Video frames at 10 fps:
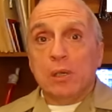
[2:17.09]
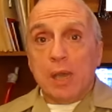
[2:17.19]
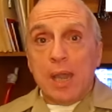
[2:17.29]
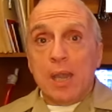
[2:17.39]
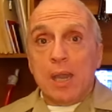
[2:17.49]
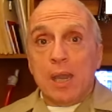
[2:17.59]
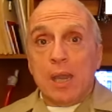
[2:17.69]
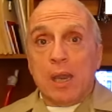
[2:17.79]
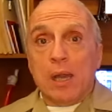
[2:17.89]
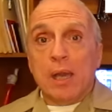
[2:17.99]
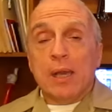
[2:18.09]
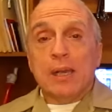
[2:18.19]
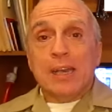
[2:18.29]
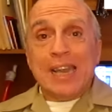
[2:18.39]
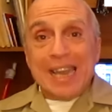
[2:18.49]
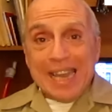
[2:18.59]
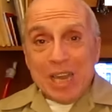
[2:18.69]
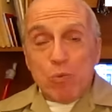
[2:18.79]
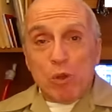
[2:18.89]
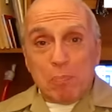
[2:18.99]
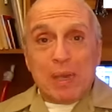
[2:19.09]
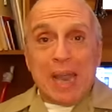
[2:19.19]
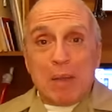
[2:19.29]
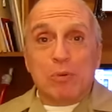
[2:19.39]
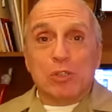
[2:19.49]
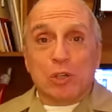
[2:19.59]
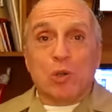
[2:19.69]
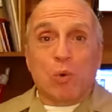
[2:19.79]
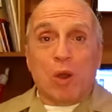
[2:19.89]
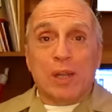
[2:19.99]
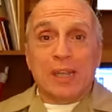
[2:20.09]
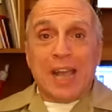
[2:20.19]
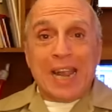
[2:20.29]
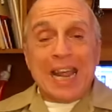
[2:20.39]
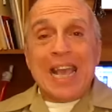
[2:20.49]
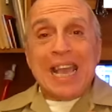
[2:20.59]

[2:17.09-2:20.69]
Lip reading: Yeah, he will be able to coordinate.